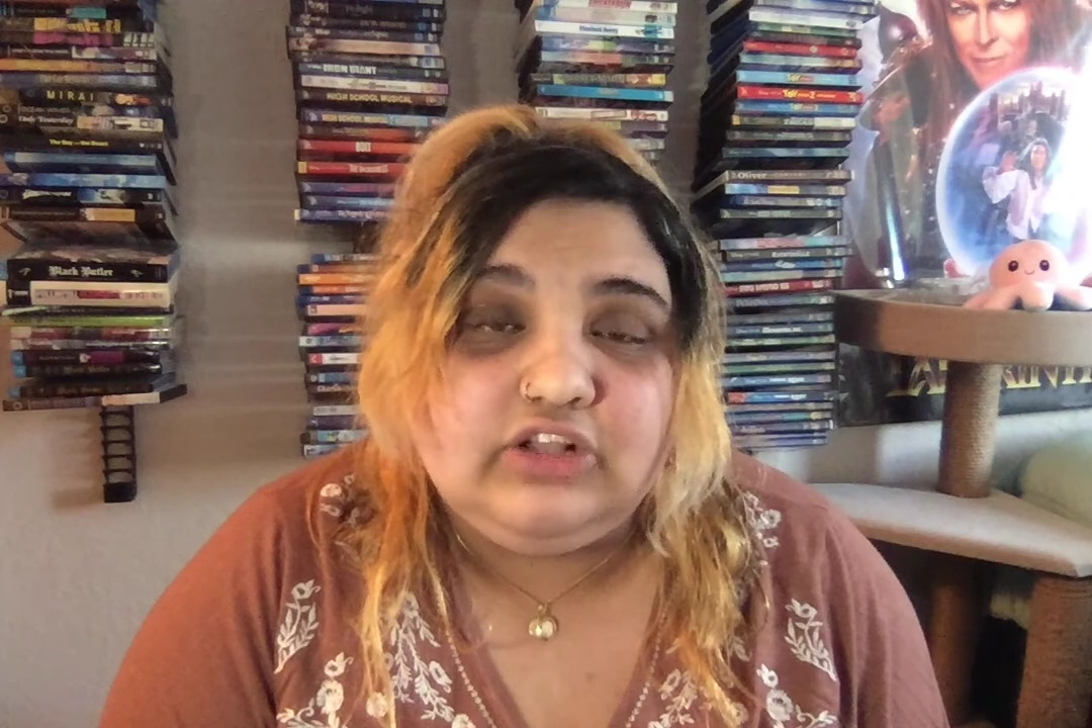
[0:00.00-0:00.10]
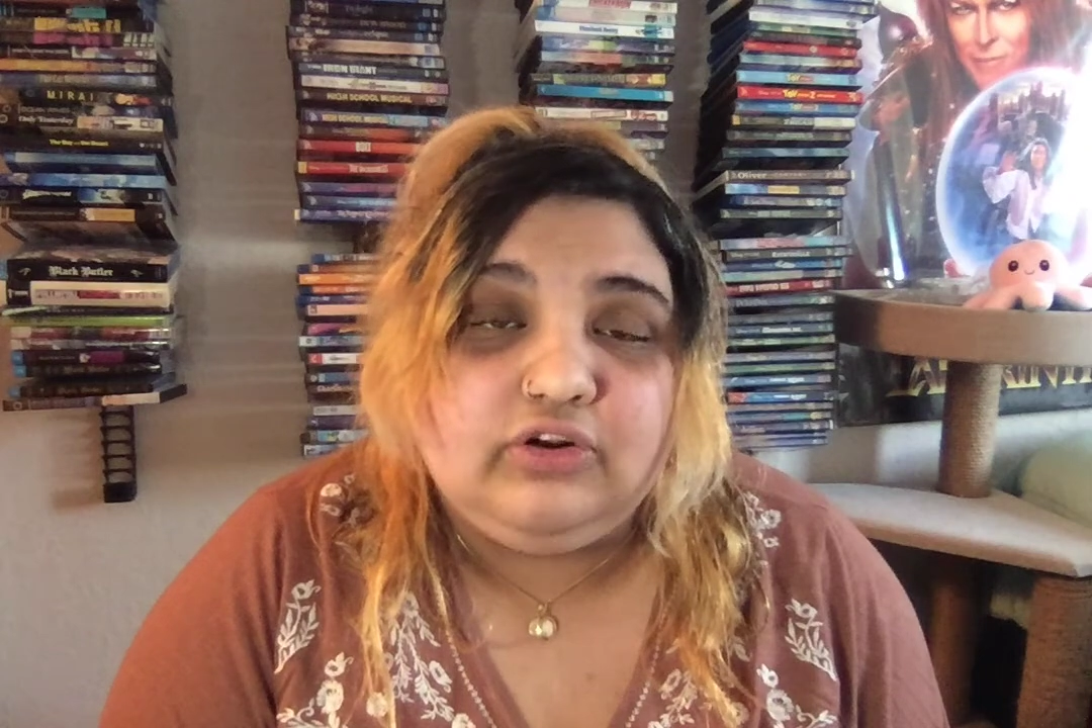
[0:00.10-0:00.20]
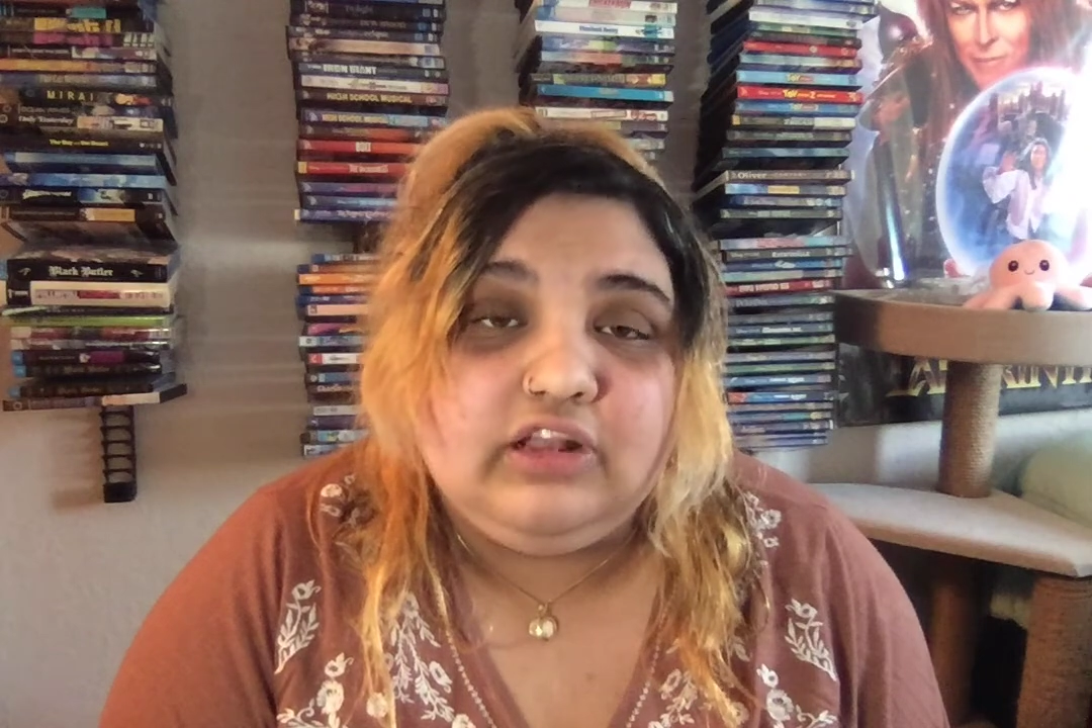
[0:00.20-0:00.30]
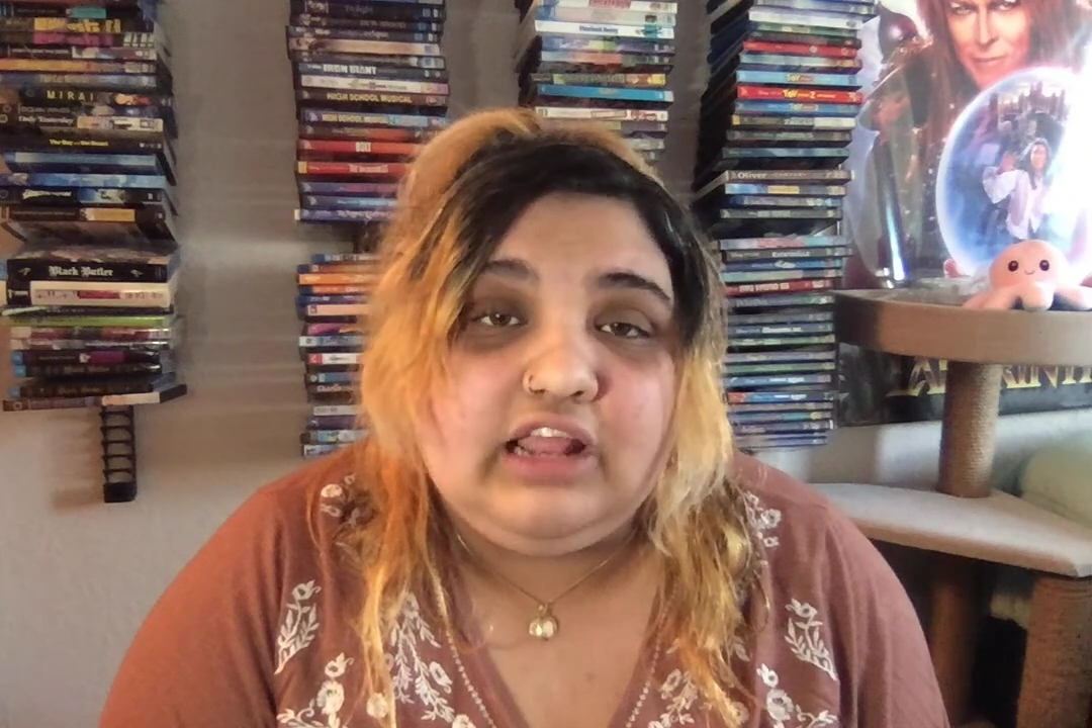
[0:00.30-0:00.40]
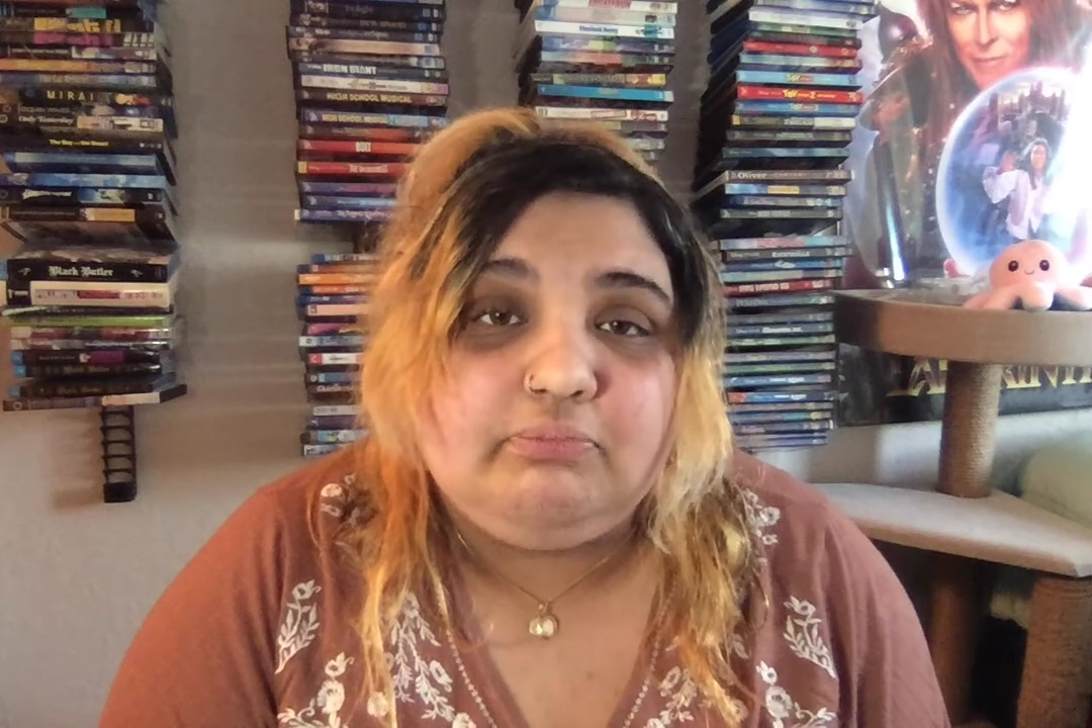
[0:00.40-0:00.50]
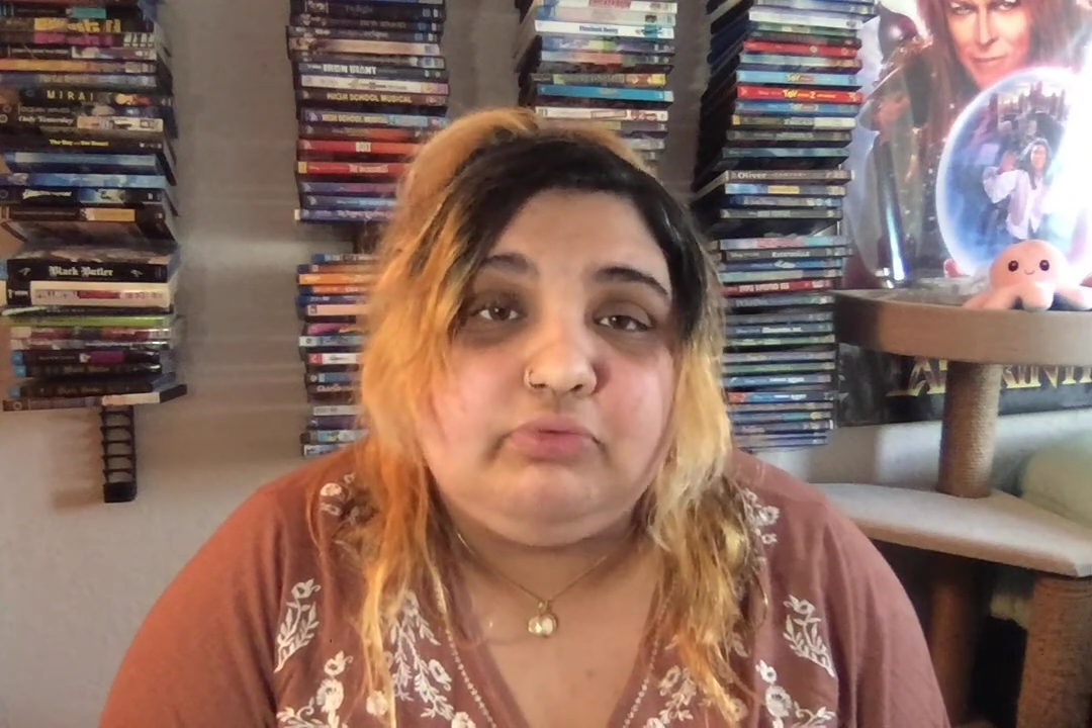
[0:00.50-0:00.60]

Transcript: learn that